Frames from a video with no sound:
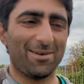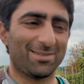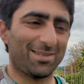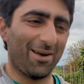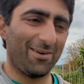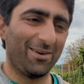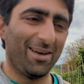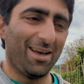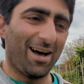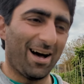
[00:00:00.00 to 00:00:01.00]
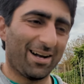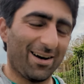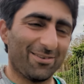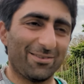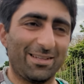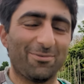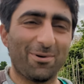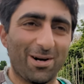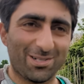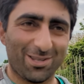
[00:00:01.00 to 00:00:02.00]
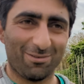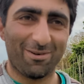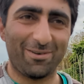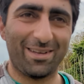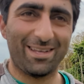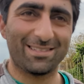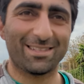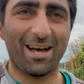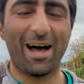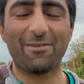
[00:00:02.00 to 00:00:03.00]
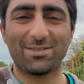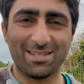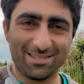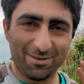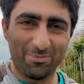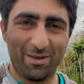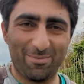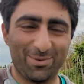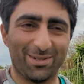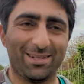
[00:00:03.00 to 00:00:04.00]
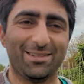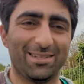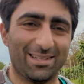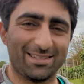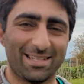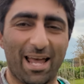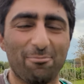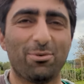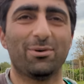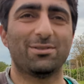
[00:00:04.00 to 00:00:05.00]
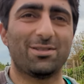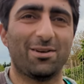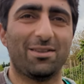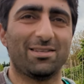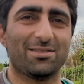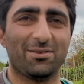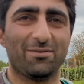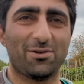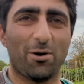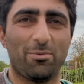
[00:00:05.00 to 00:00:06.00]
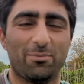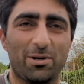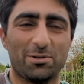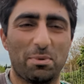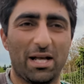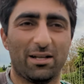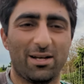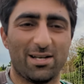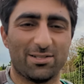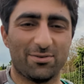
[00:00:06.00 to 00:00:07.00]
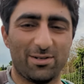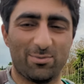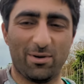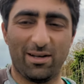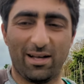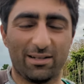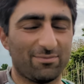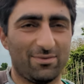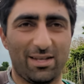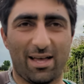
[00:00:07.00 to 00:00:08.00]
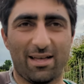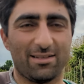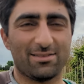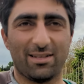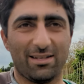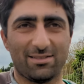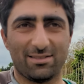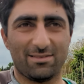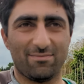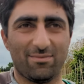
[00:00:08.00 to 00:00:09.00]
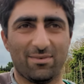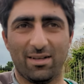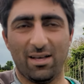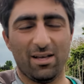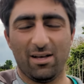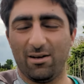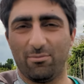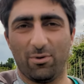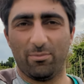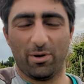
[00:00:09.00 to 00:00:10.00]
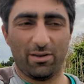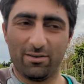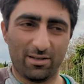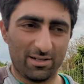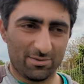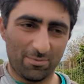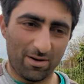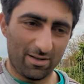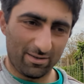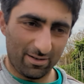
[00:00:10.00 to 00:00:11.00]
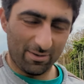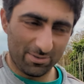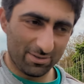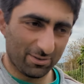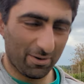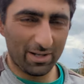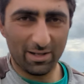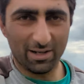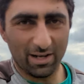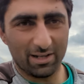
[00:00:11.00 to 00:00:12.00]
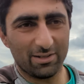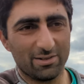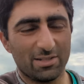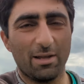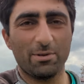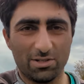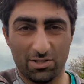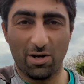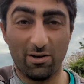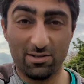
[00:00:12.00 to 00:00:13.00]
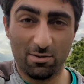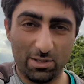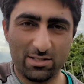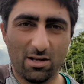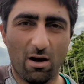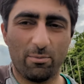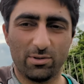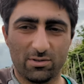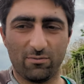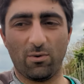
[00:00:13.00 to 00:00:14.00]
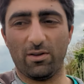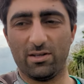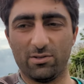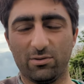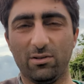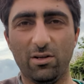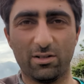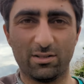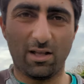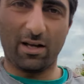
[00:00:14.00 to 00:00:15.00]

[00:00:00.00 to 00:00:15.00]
so I can't really rush through it. I have seen some people on little like skateboards do this sort of job on much bigger nurseries, but it's more bother than it's worth. You know, I'm still quite young, I can do it. So let me just show you some examples of what this all looks